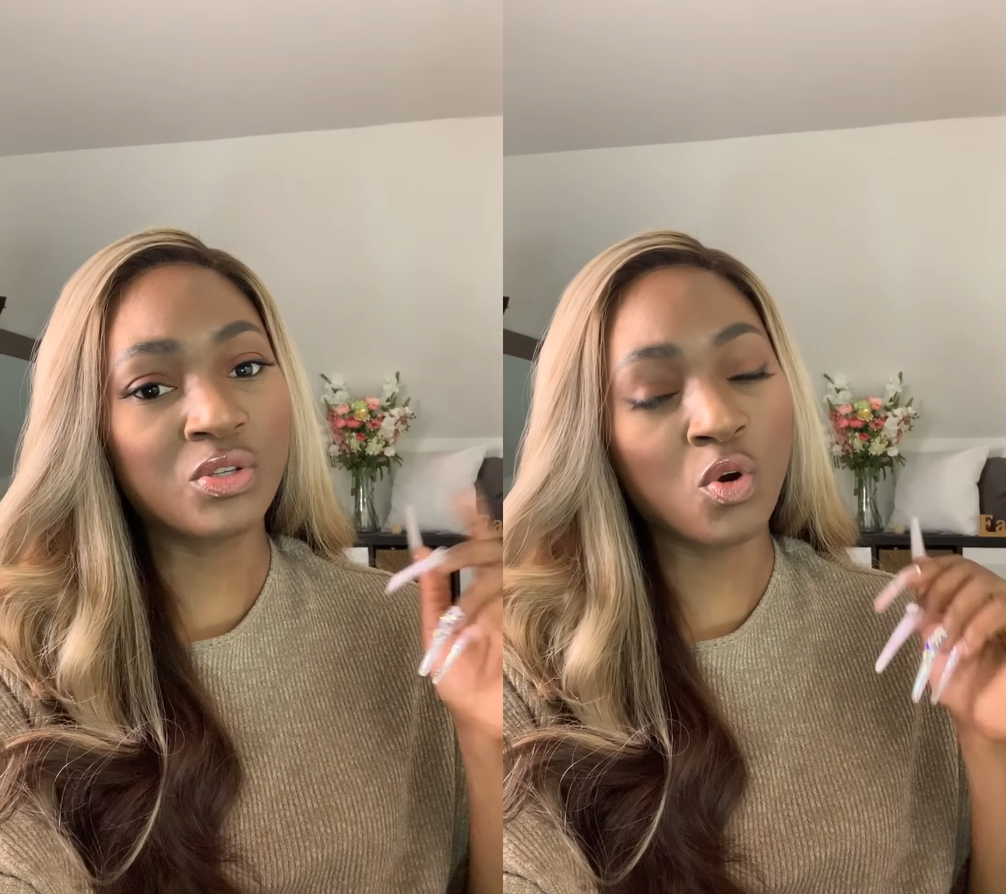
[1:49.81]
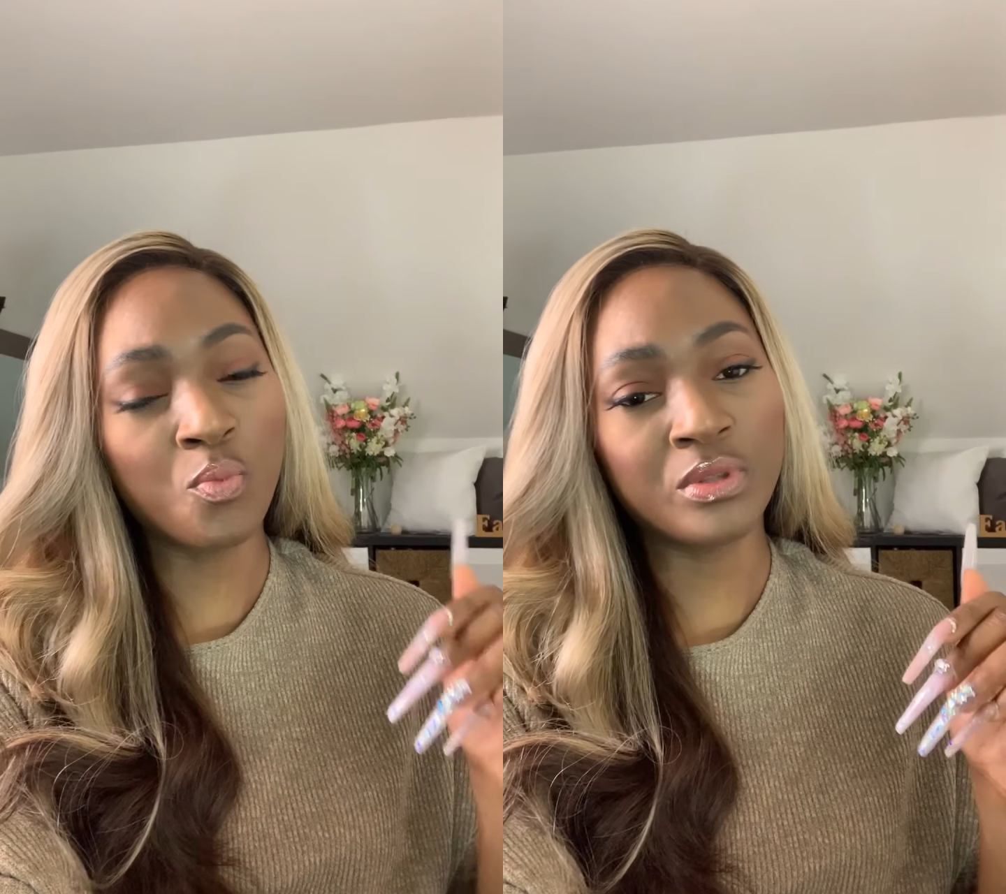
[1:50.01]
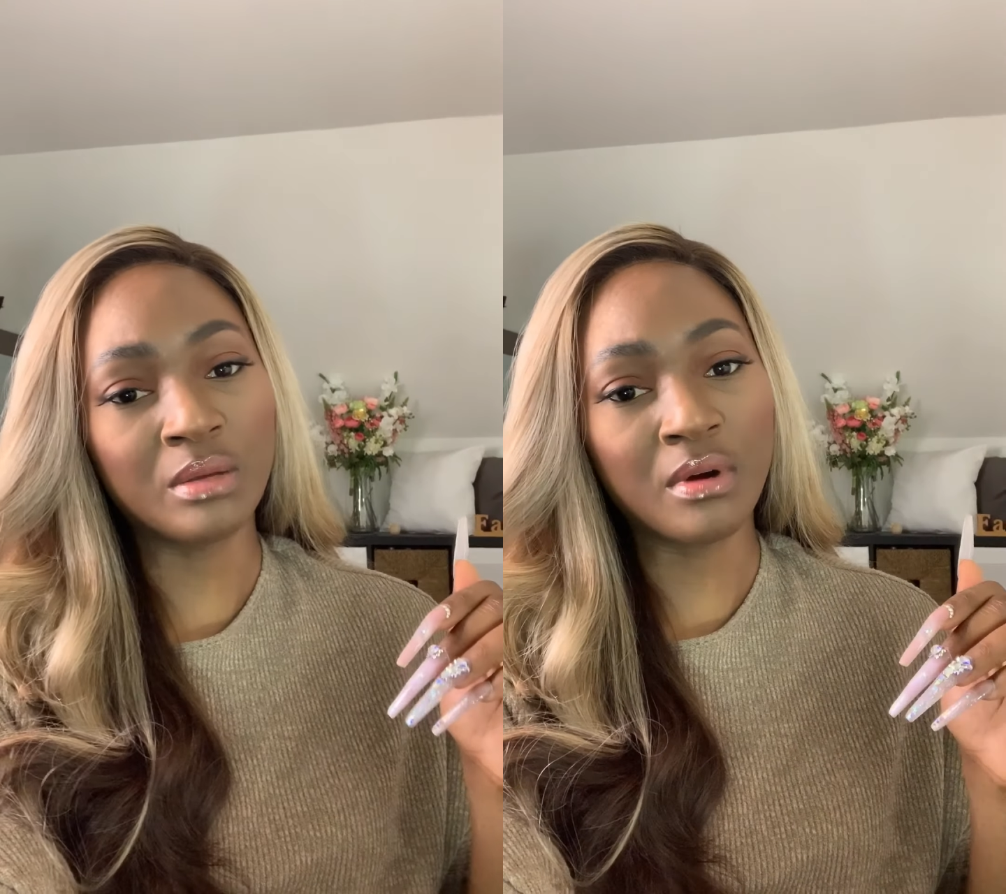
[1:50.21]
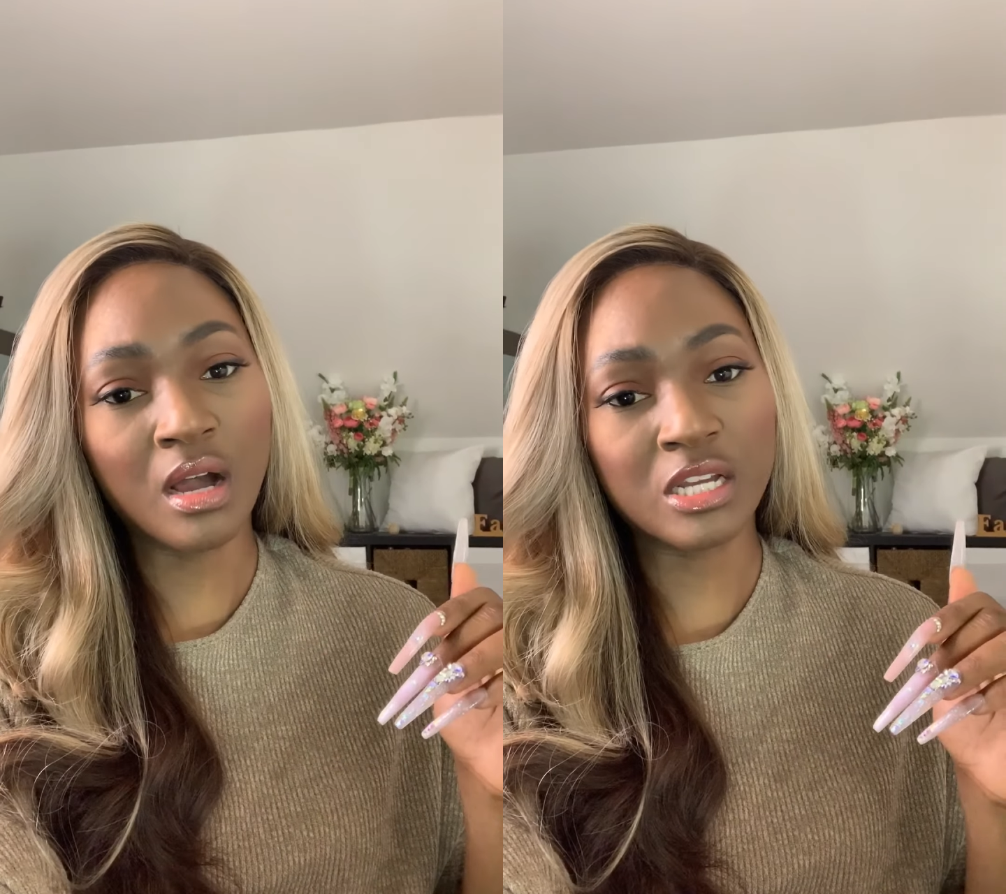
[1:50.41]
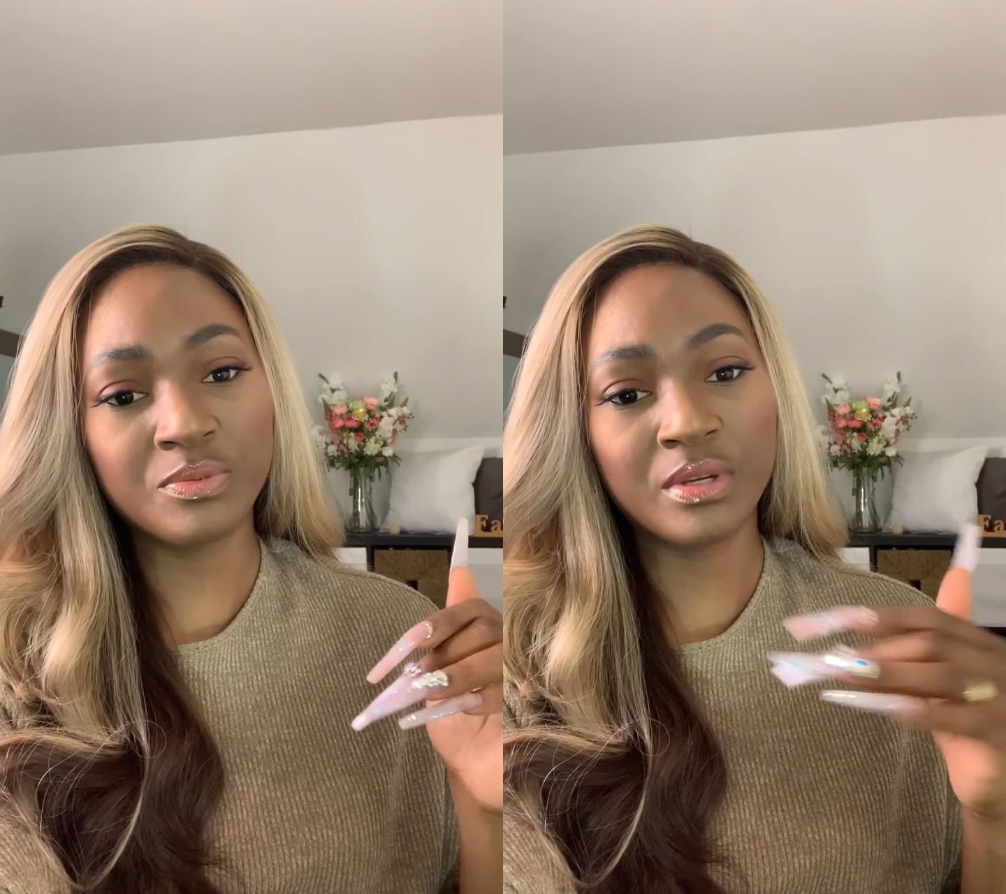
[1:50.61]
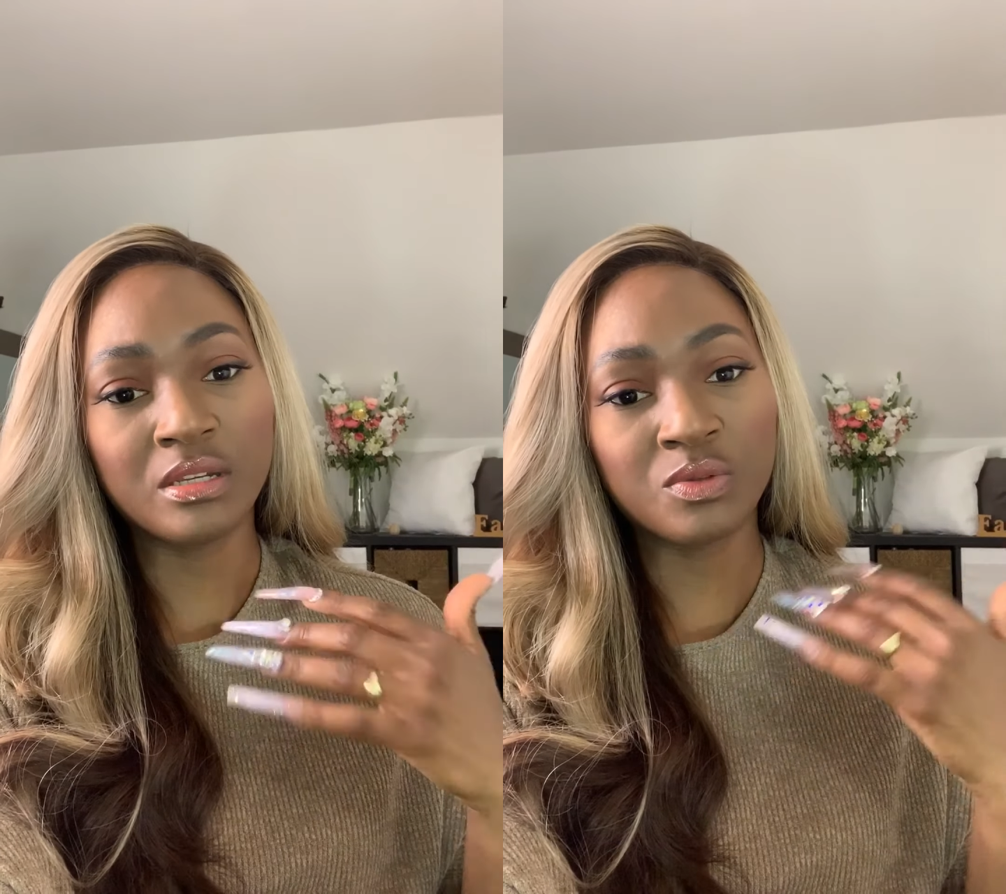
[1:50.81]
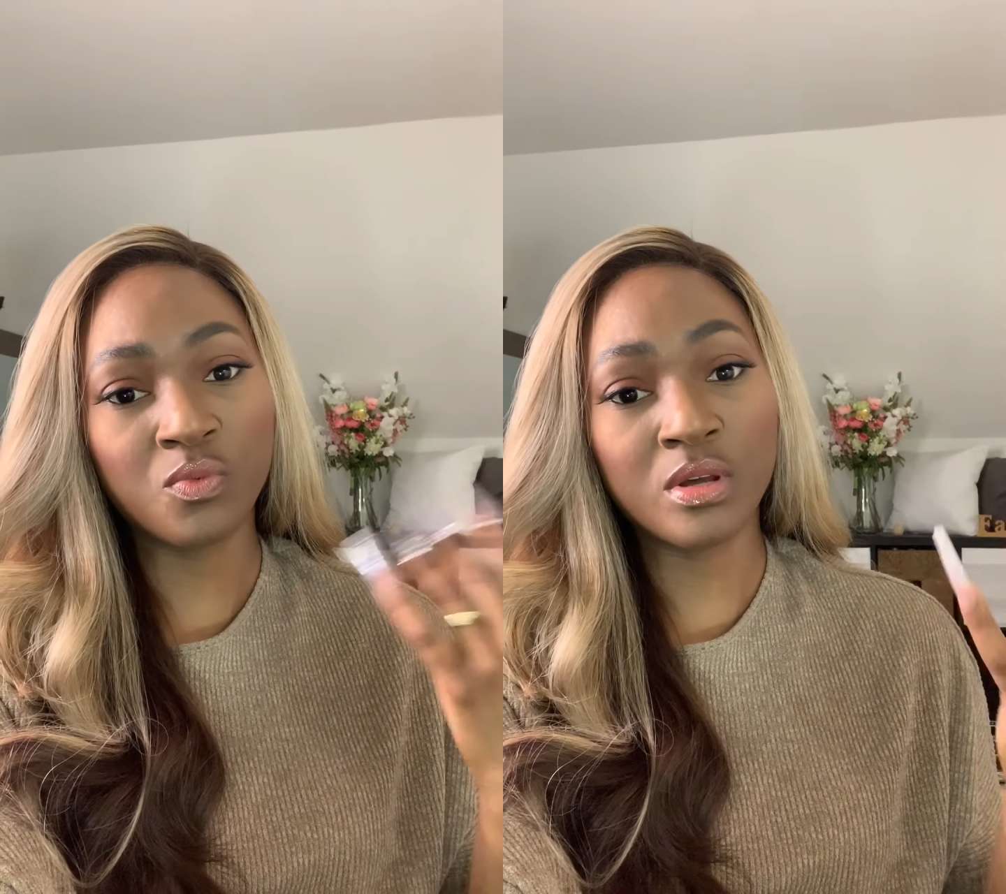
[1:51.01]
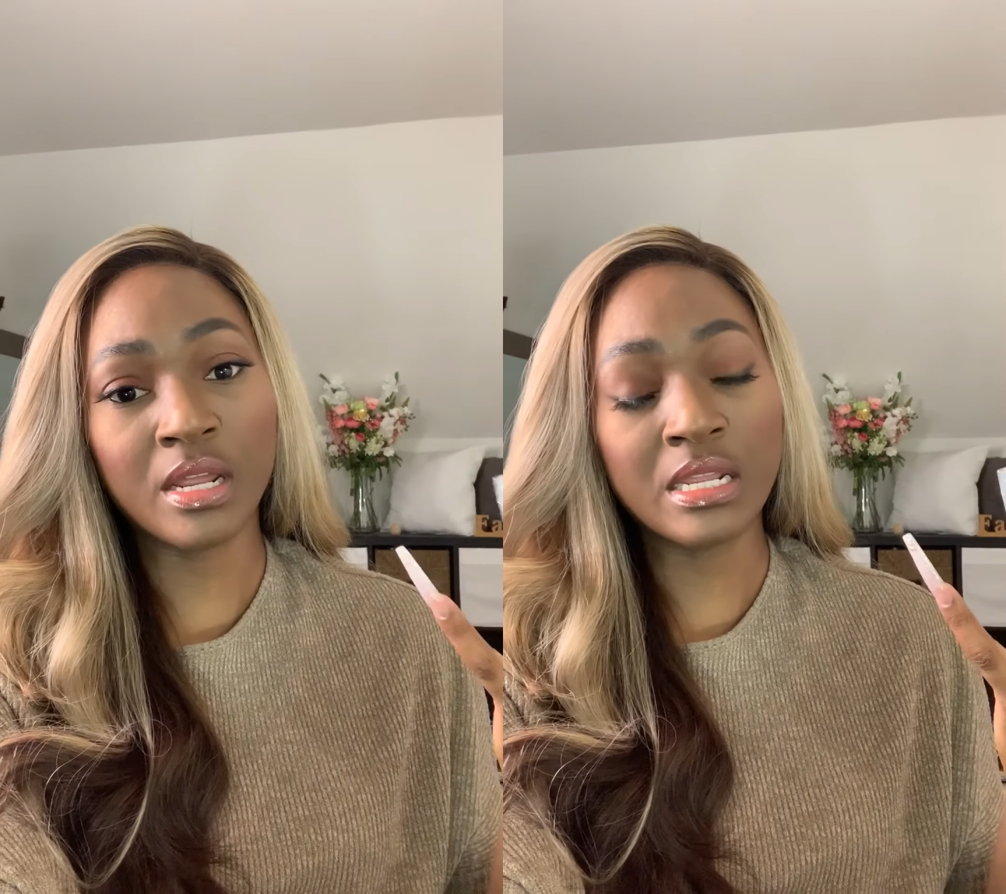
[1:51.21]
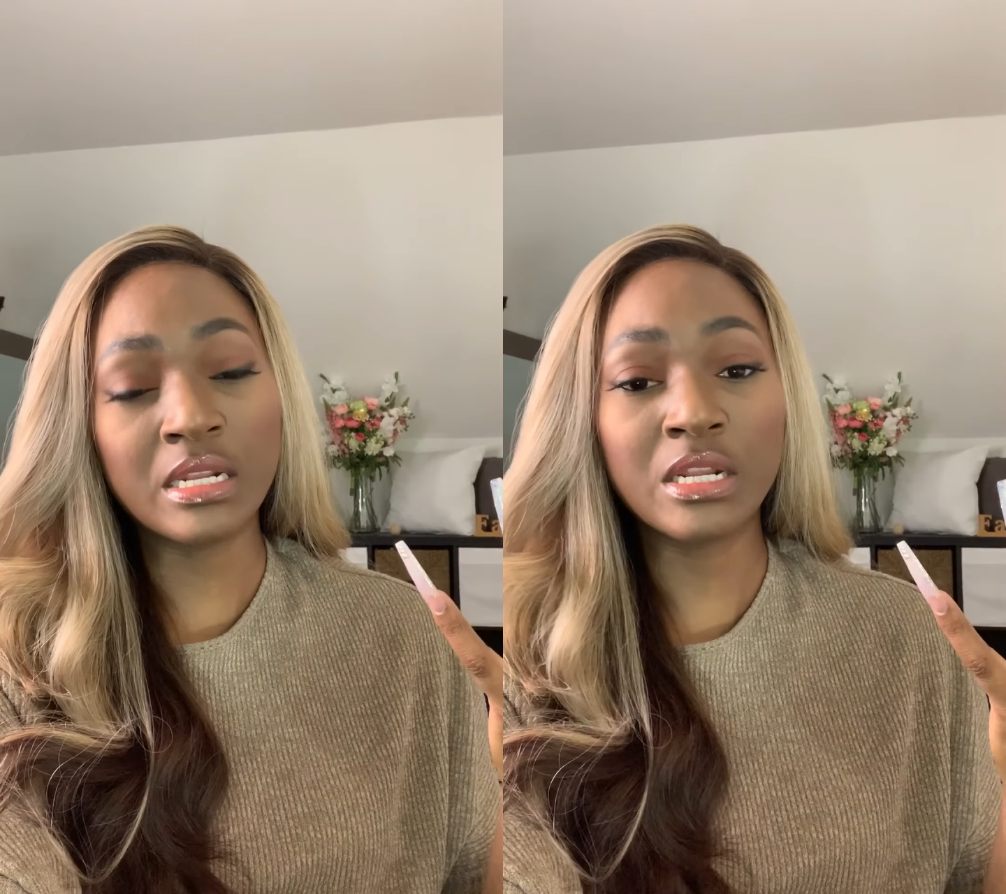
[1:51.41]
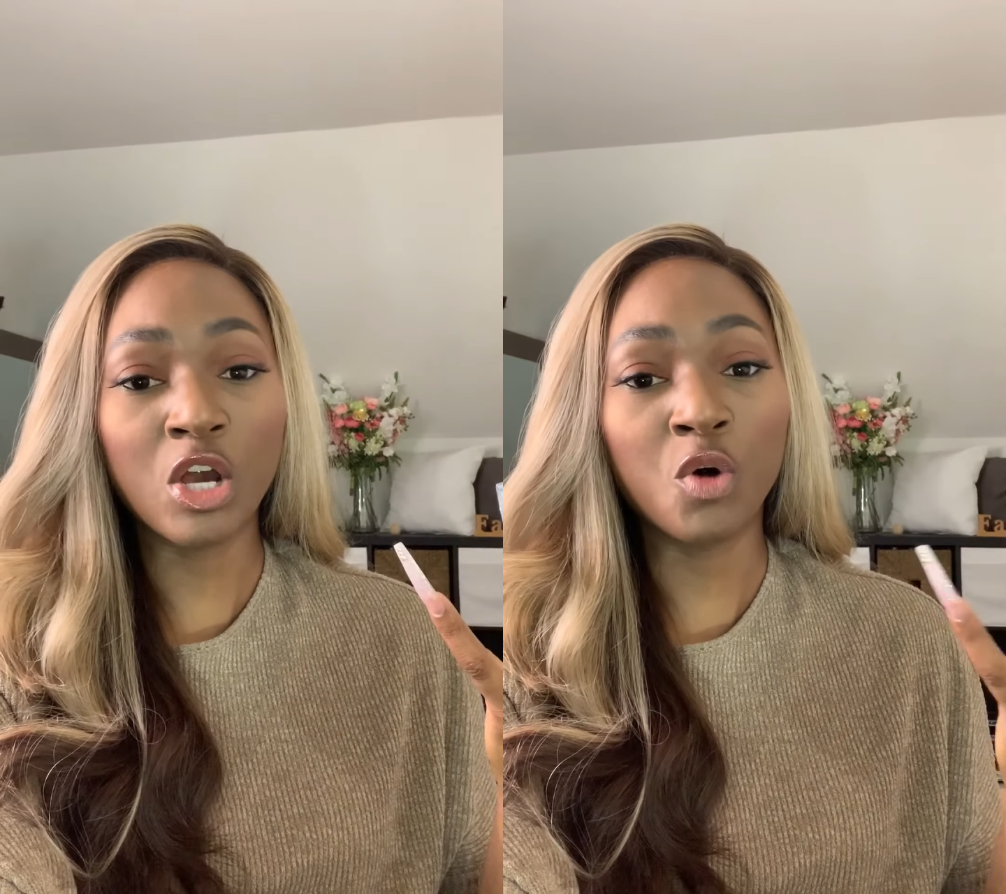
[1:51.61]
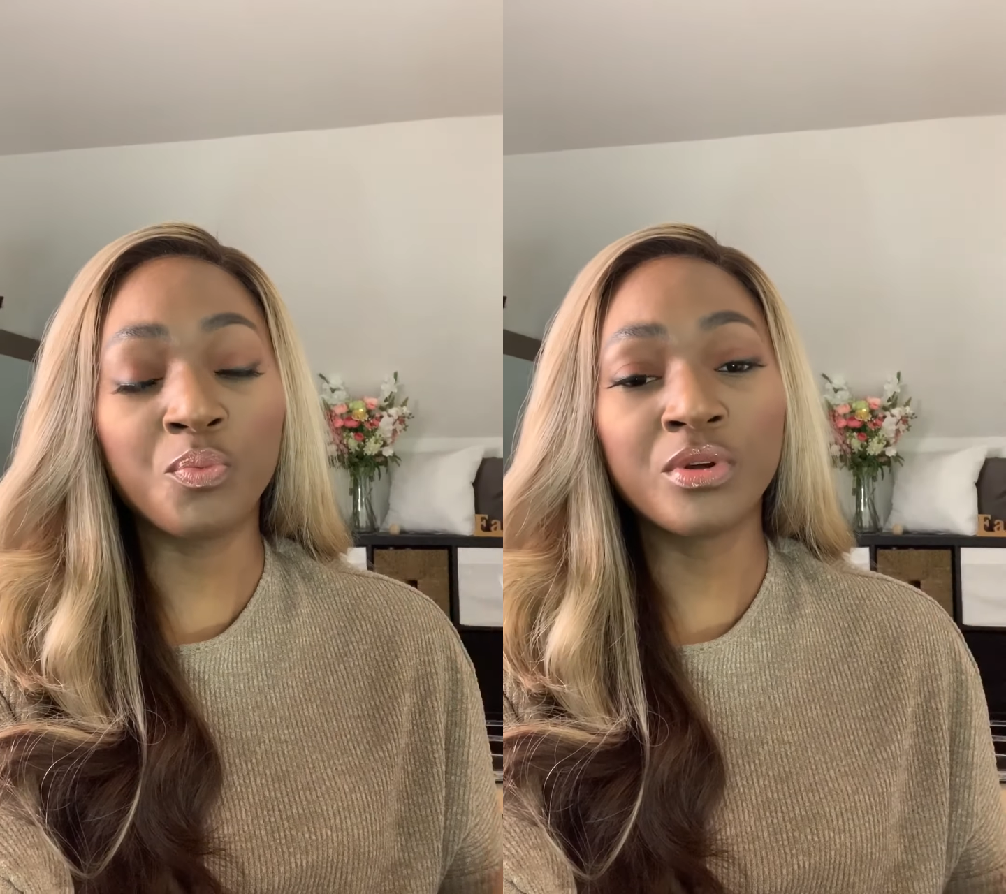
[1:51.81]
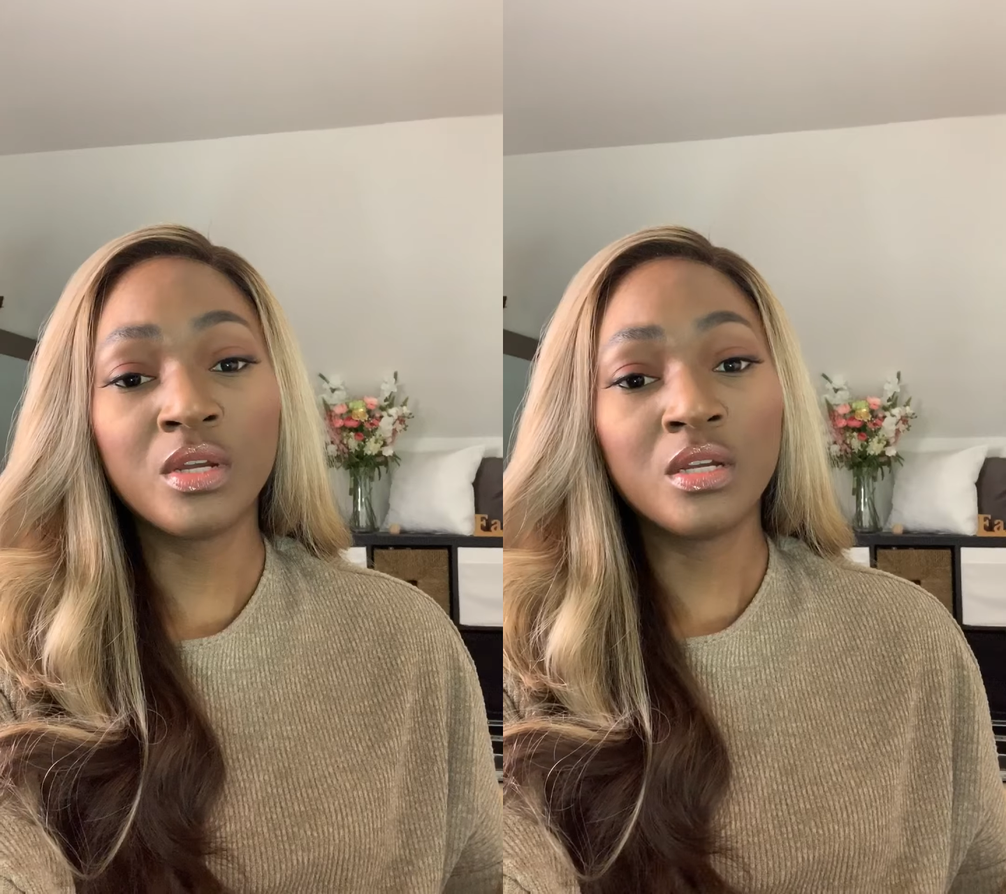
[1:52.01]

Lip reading: to open the box because one, I needed help